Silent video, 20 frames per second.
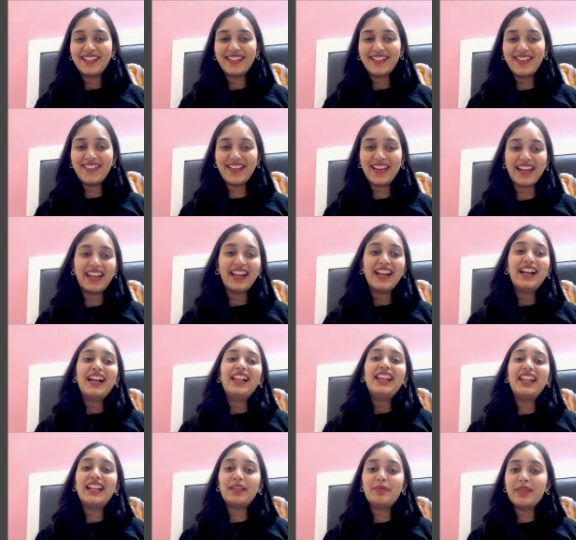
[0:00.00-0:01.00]
Okay,
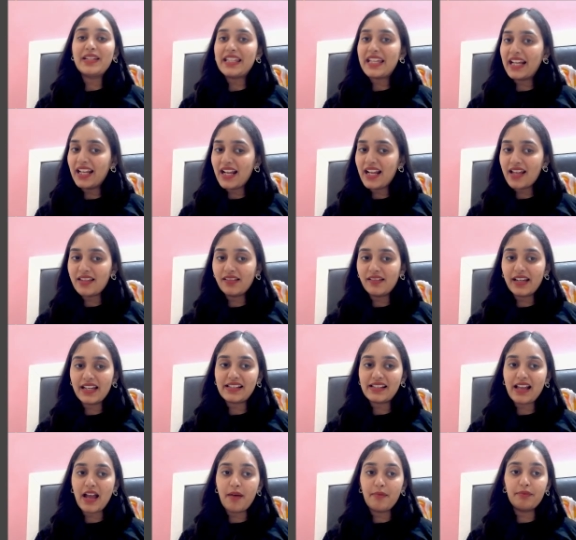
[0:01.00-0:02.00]
let me take another
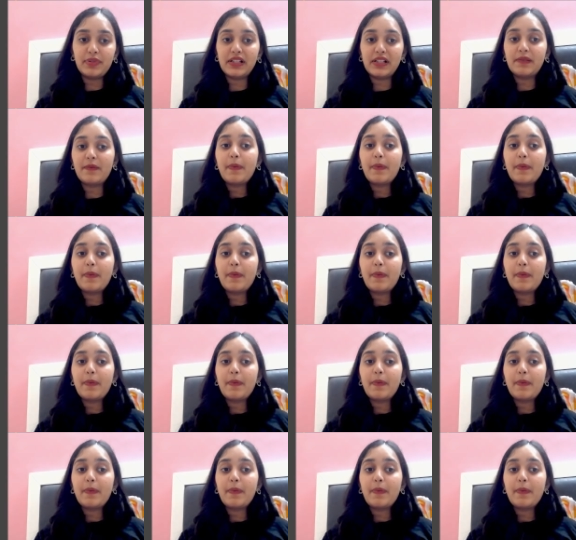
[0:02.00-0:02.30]
example.